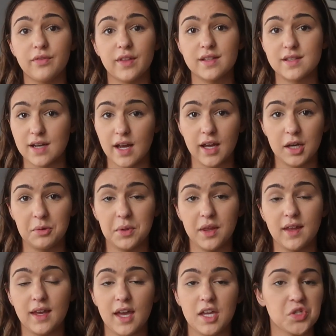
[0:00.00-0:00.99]
That's not gonna be
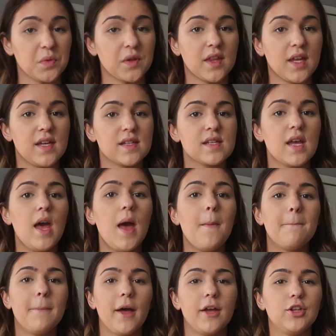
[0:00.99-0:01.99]
the case with this,
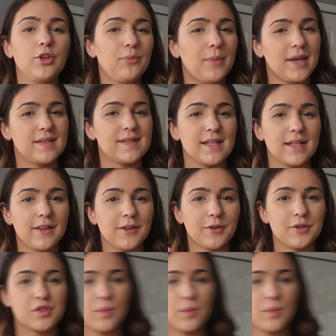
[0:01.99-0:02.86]
but you may see a little